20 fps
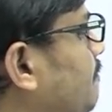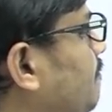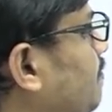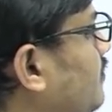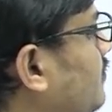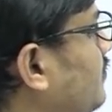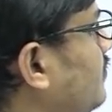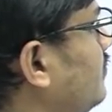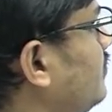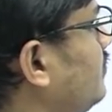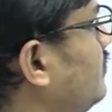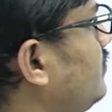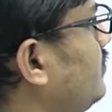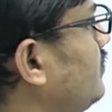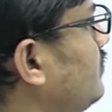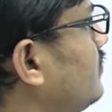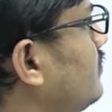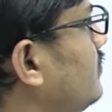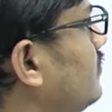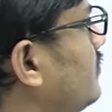
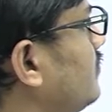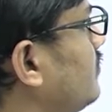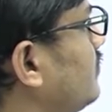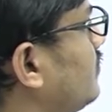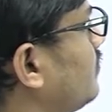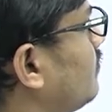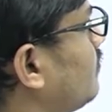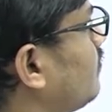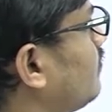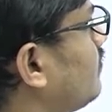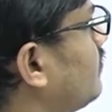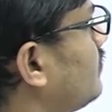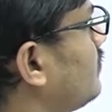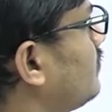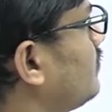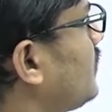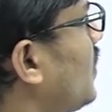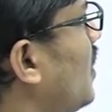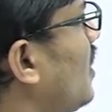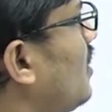
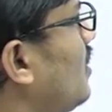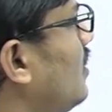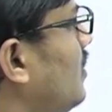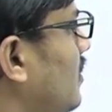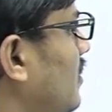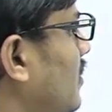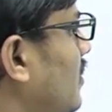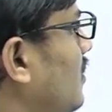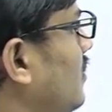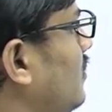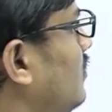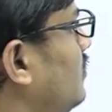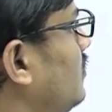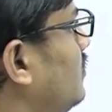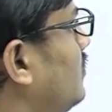Nothing is said.